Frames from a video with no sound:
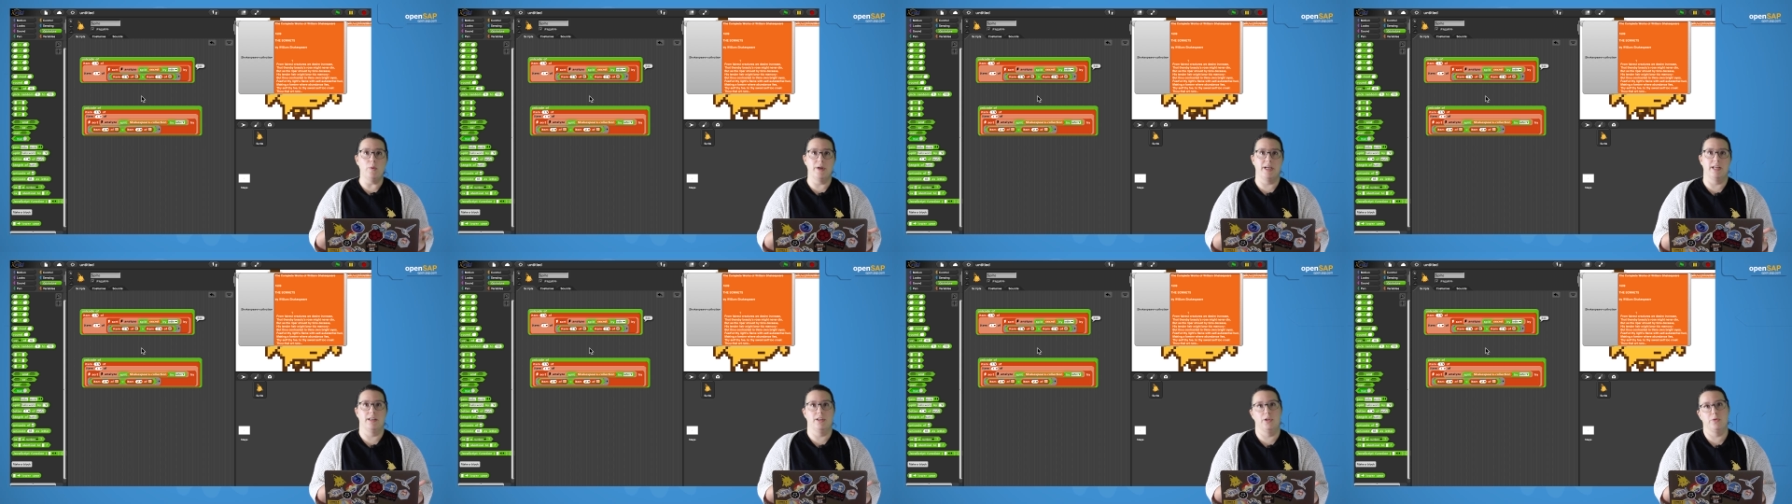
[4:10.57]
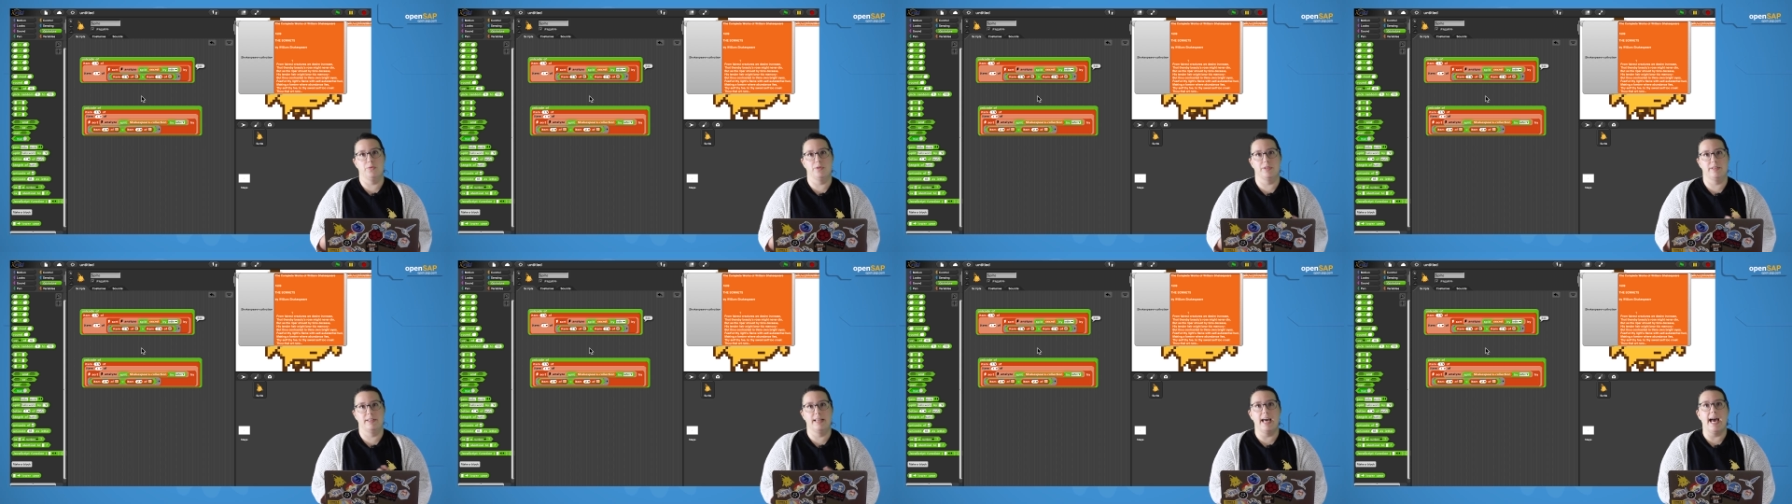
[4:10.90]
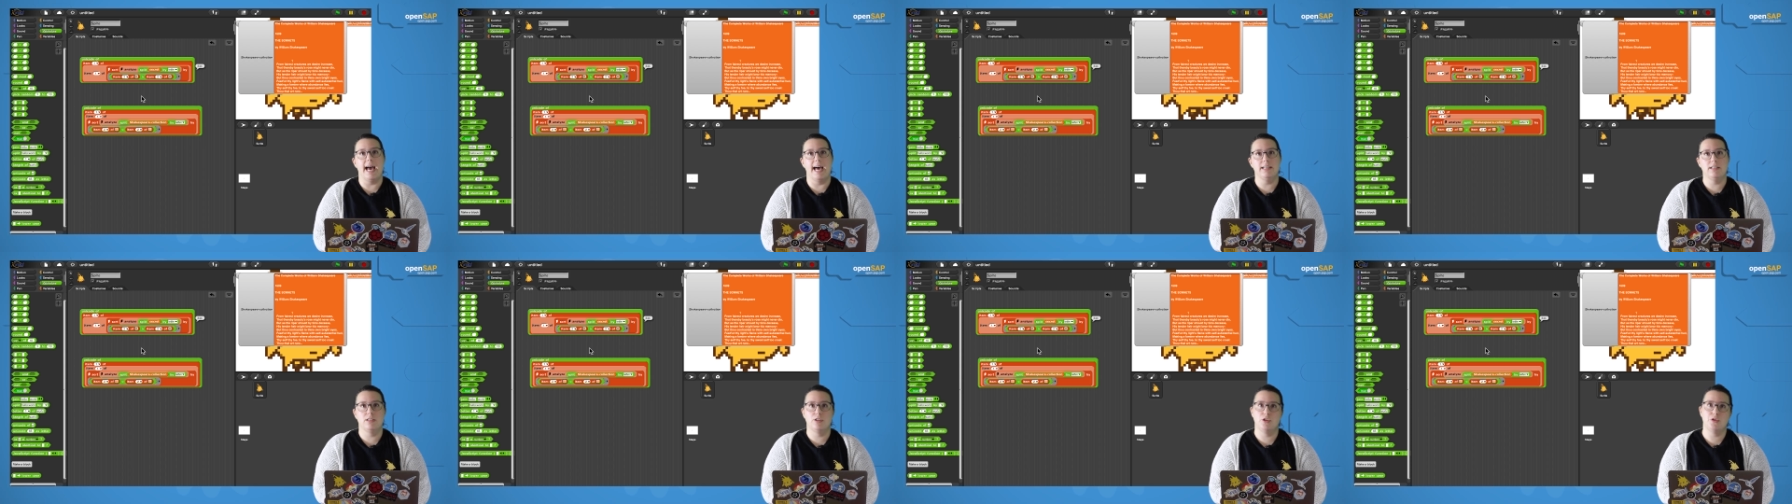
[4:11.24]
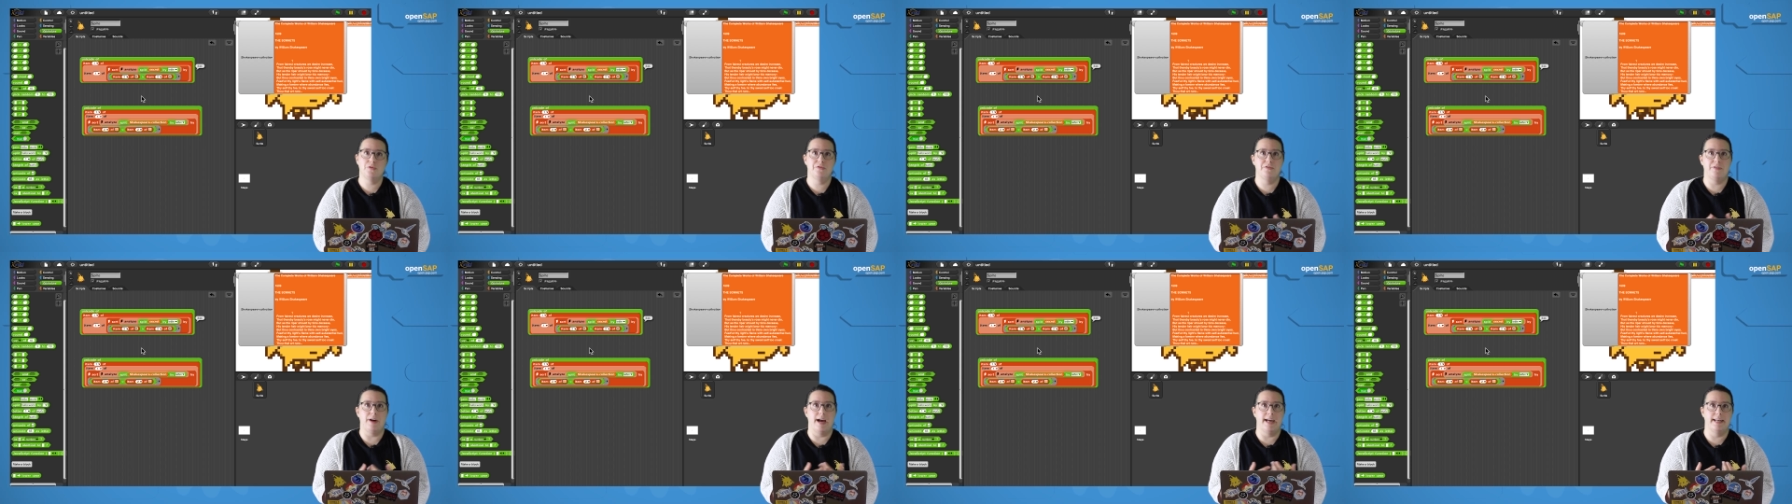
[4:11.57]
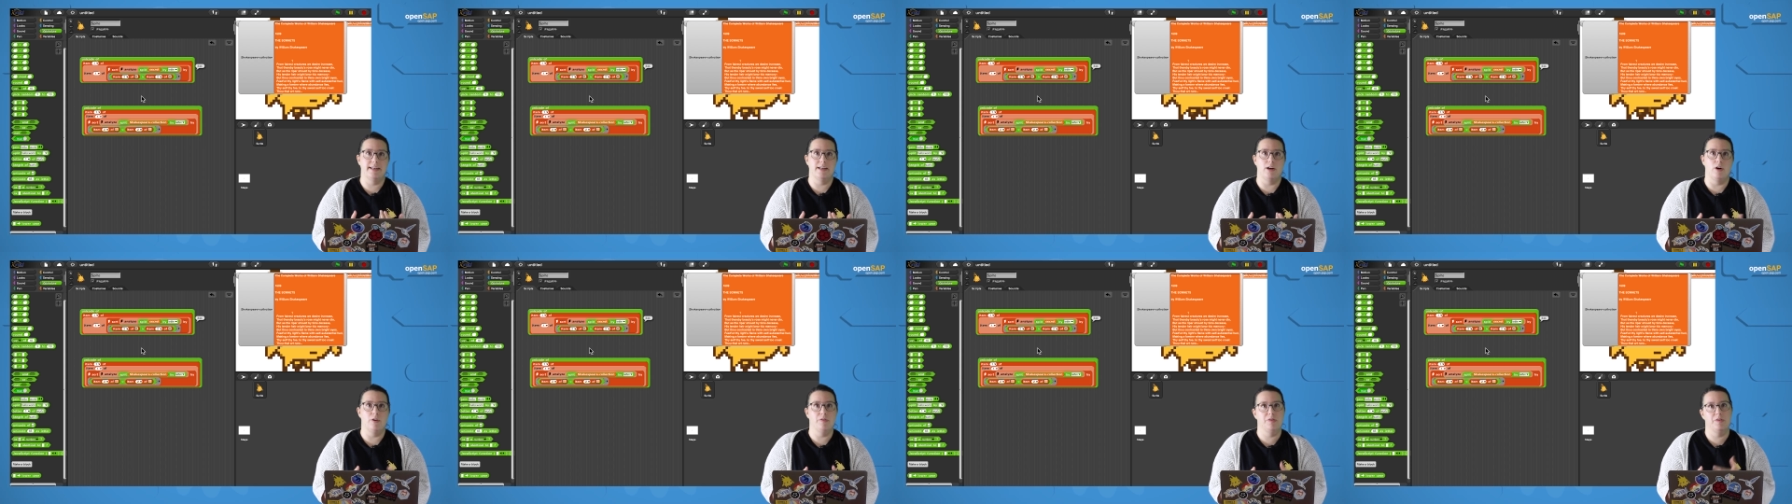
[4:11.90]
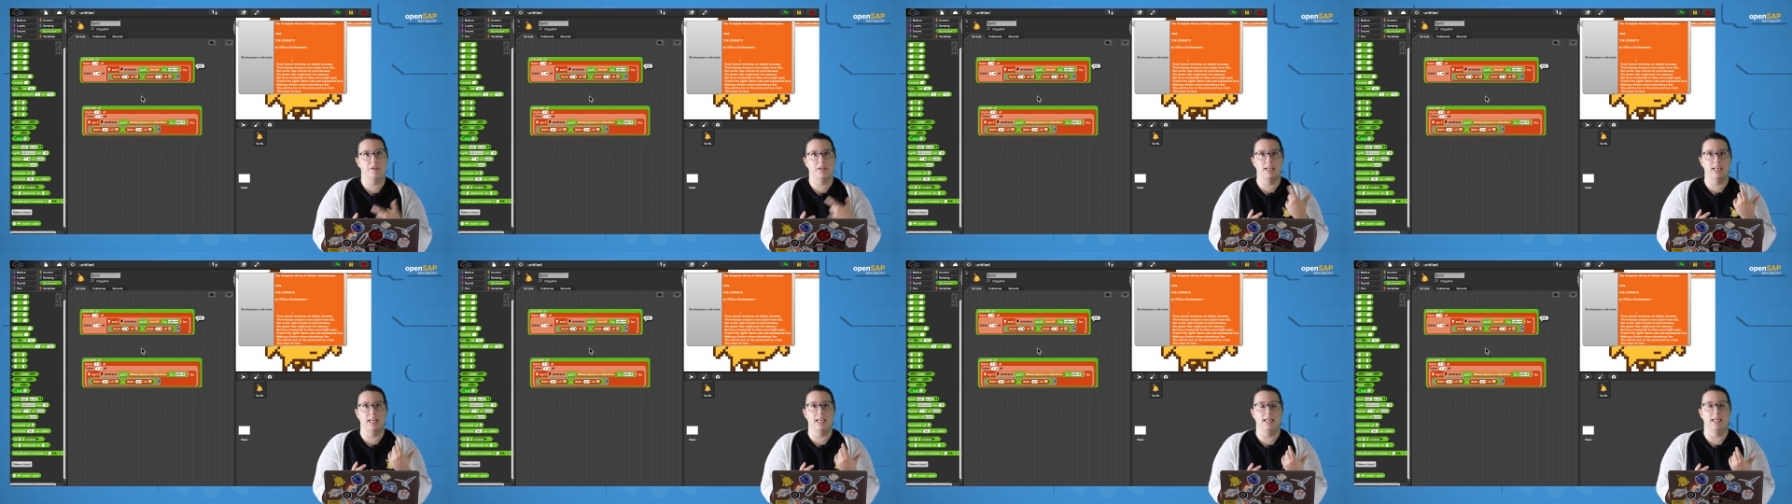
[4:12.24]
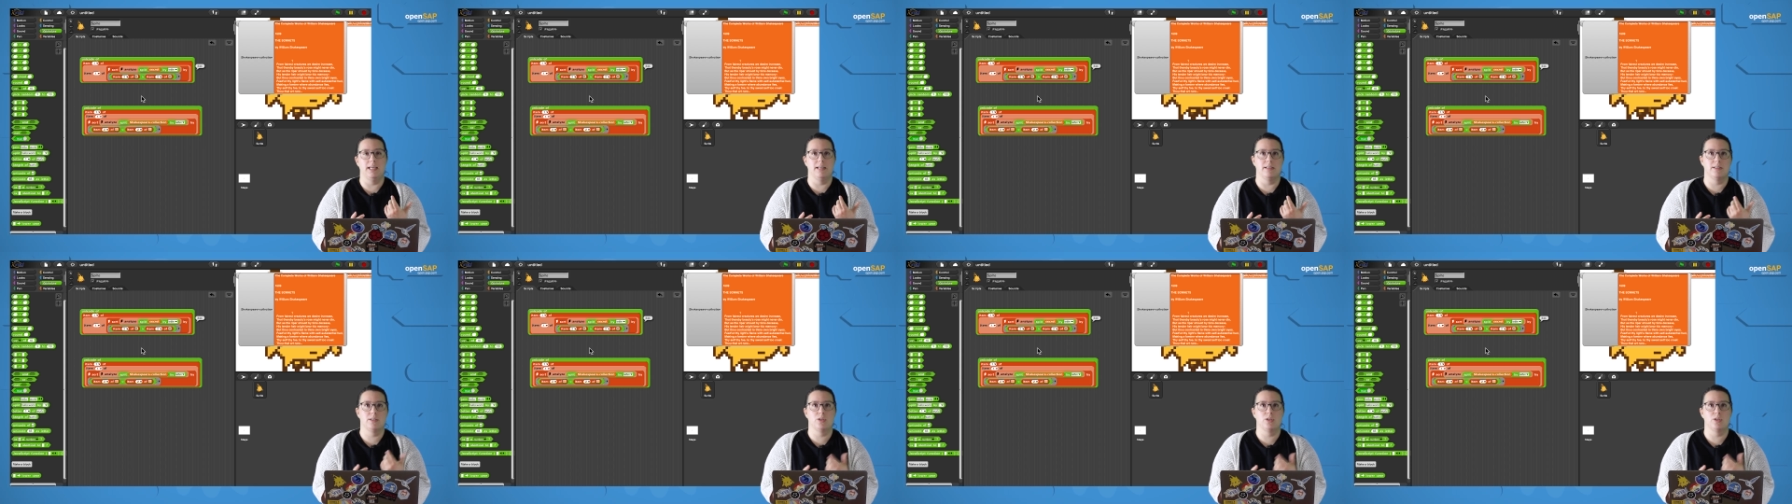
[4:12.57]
we can use that to find out the key,